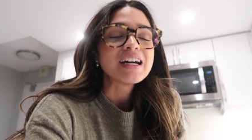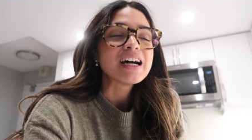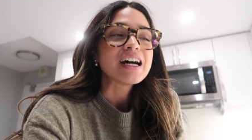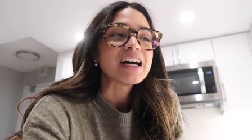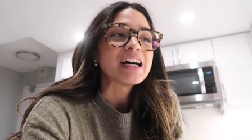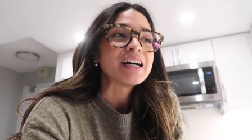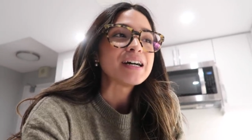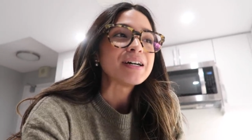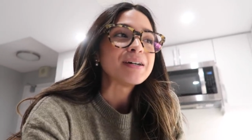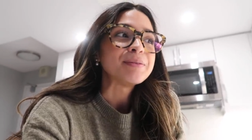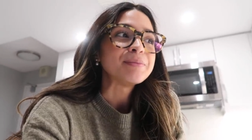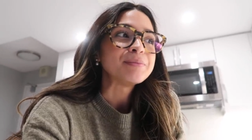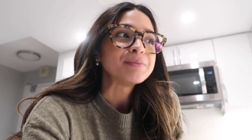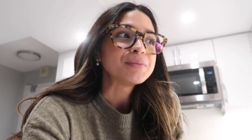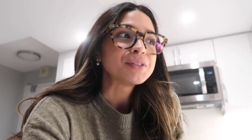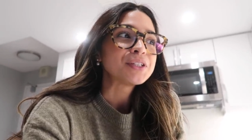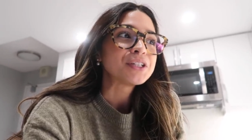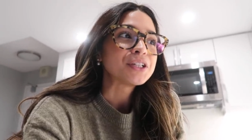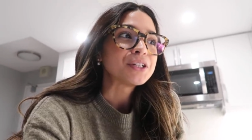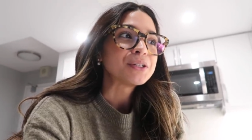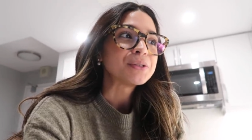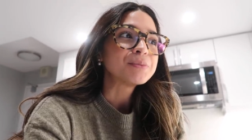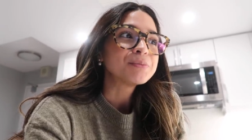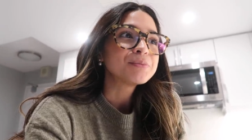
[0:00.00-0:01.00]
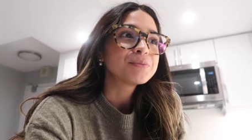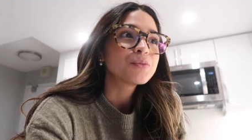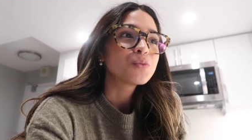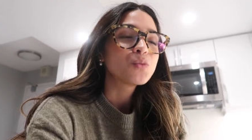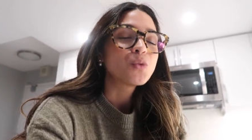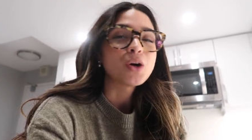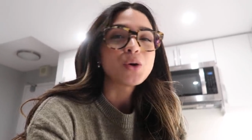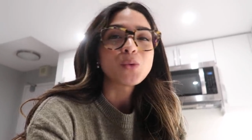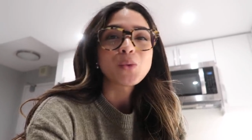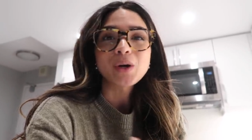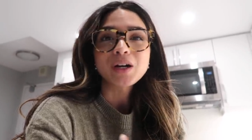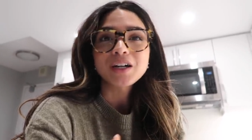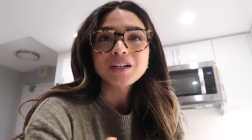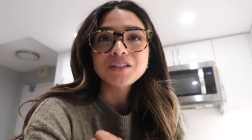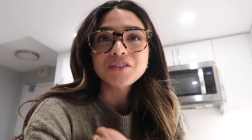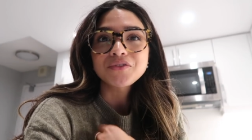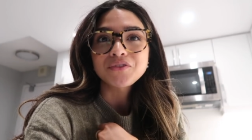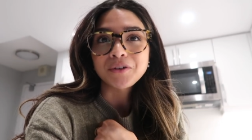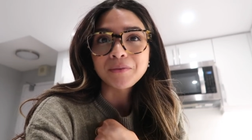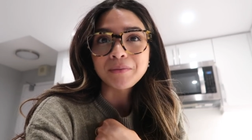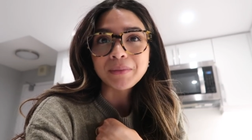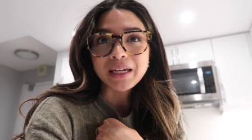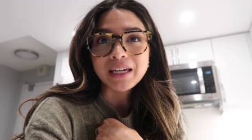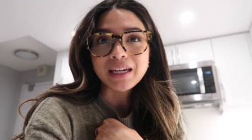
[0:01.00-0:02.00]
Um, you know, what works
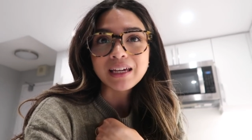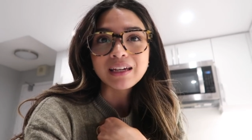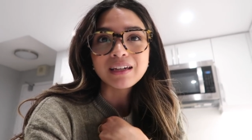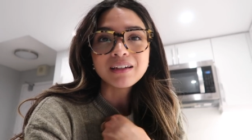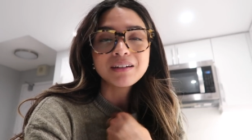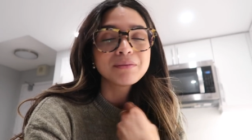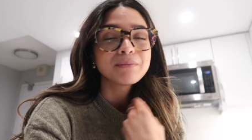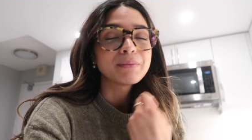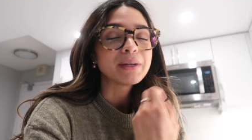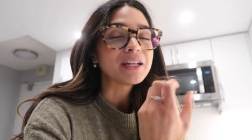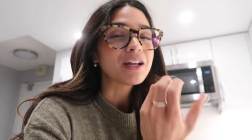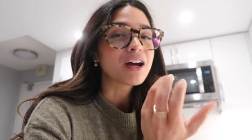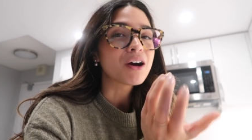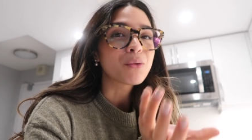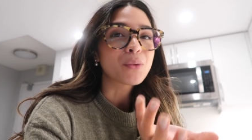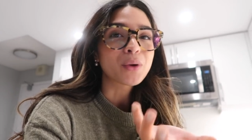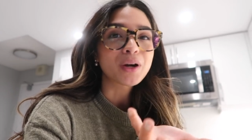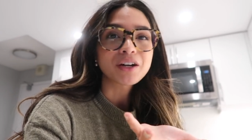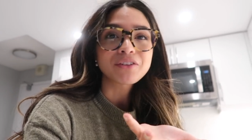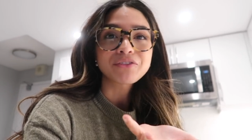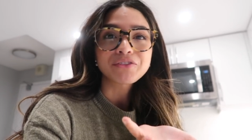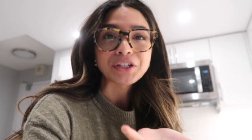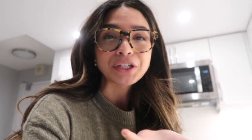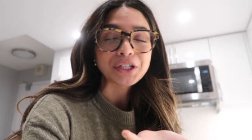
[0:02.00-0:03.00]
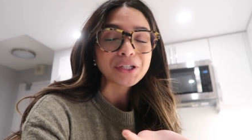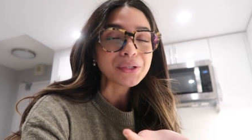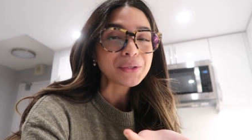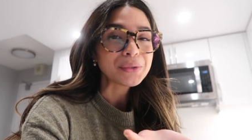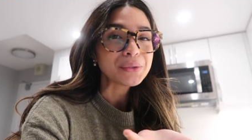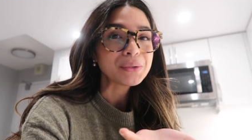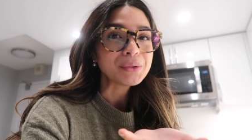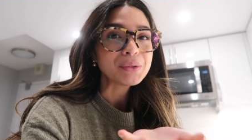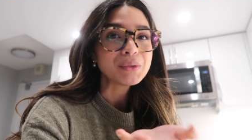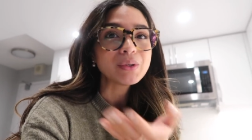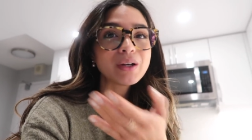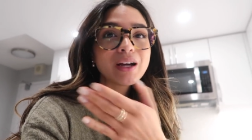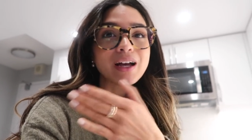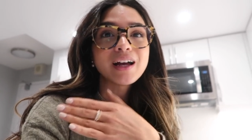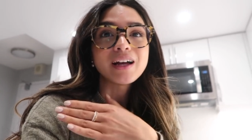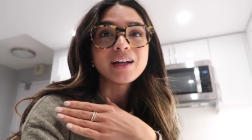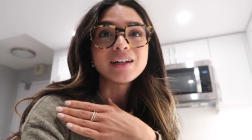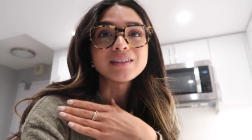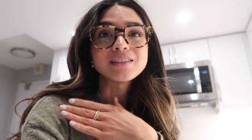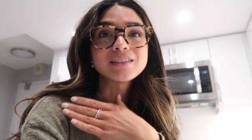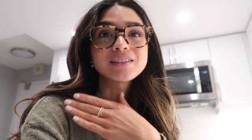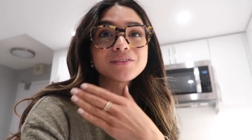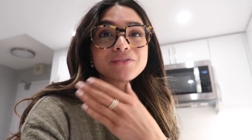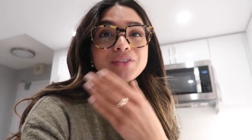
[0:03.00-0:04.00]
for me may not work for you
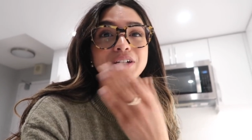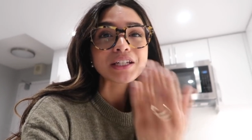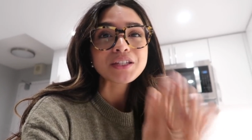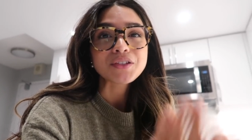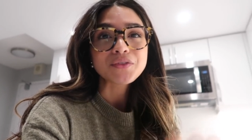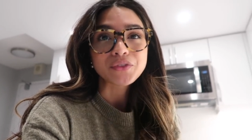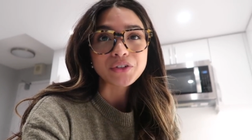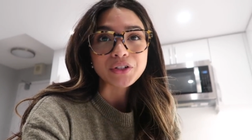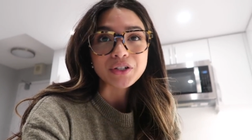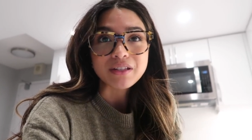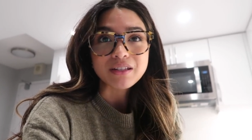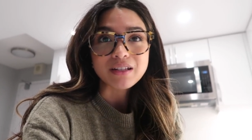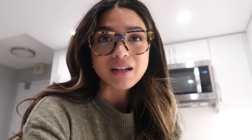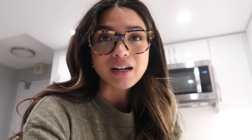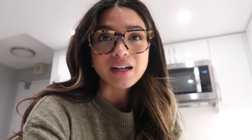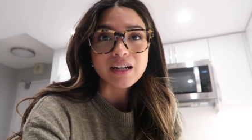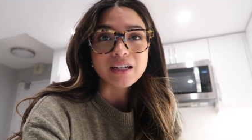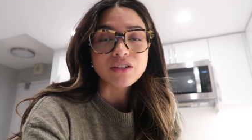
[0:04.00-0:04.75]
and vice versa.